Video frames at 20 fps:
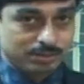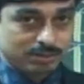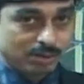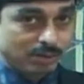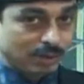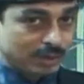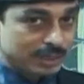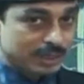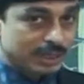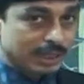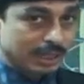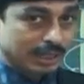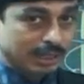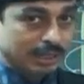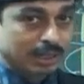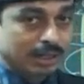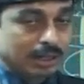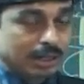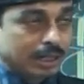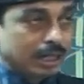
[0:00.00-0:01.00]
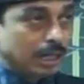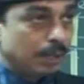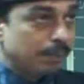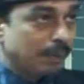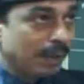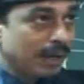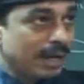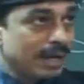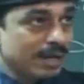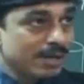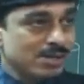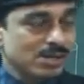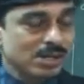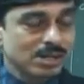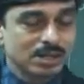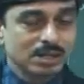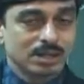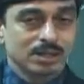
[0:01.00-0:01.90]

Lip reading: you will see different